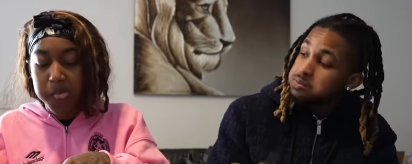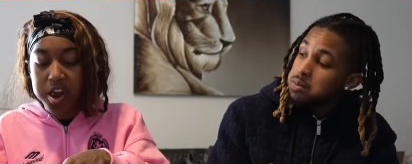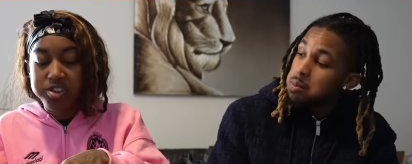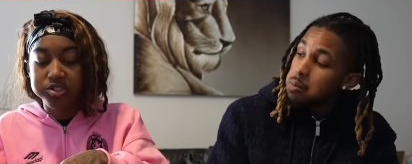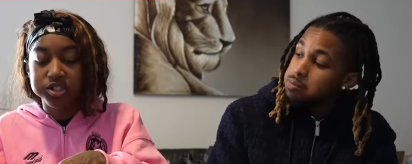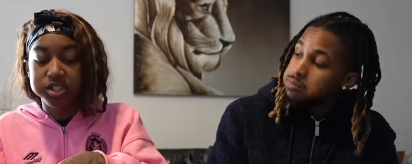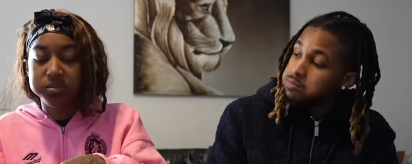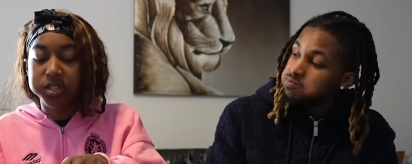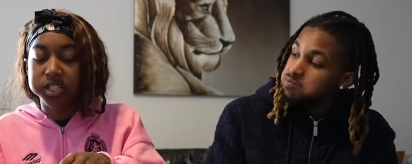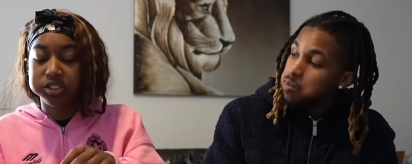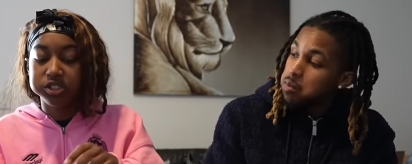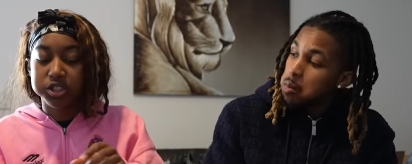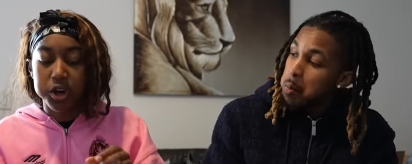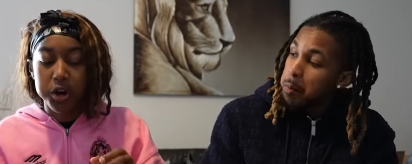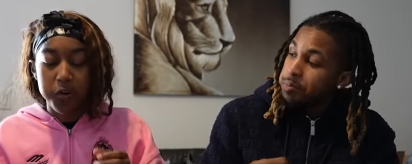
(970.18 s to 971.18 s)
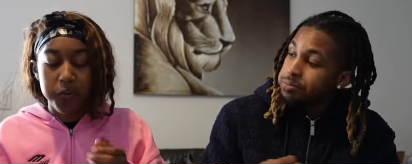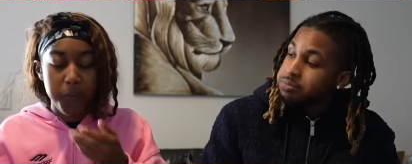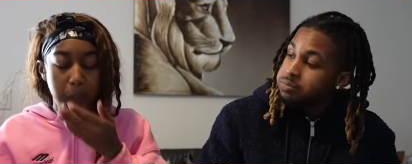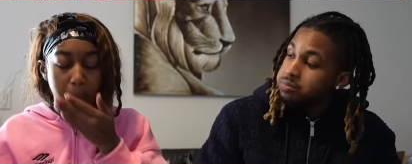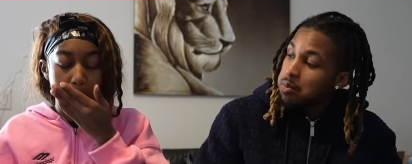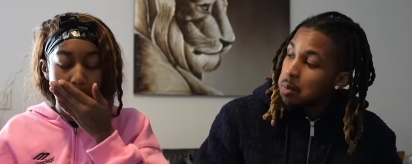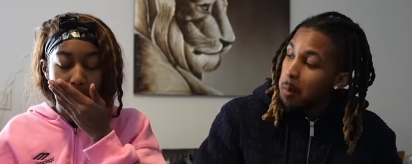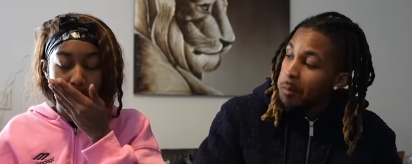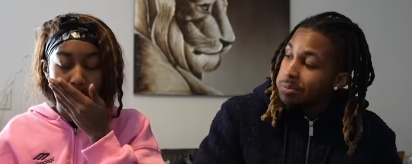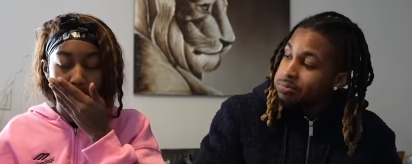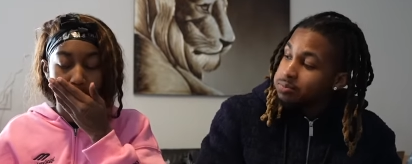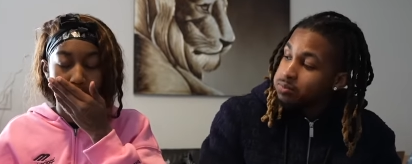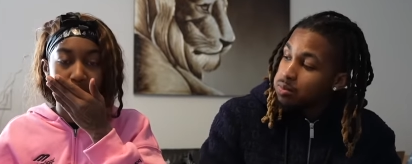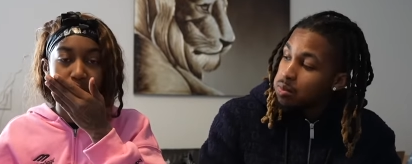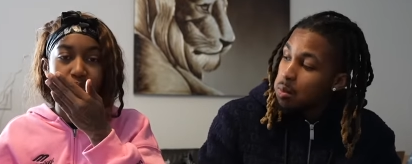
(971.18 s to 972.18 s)
Speaker 1: I see myself,
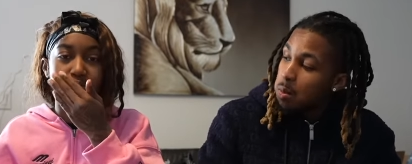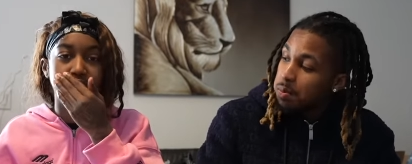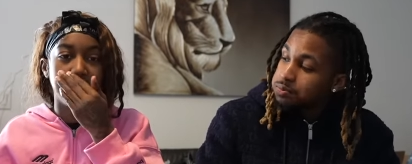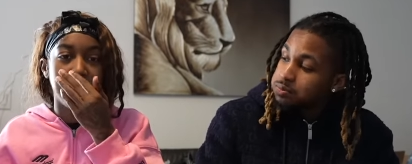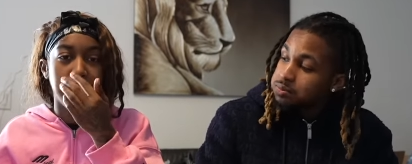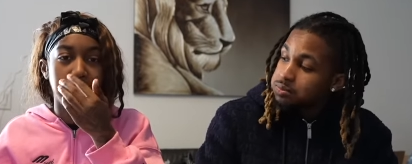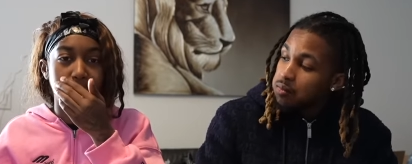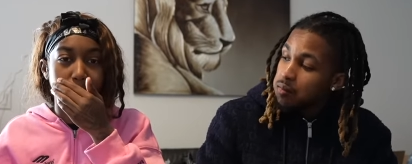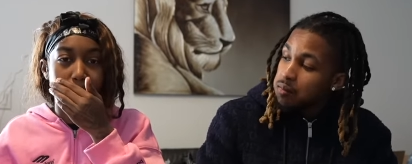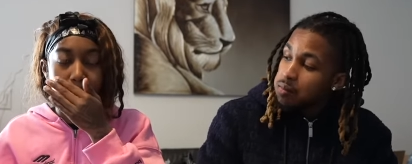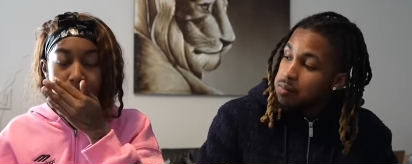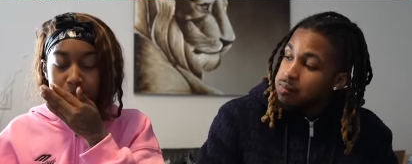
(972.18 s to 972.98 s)
sorry.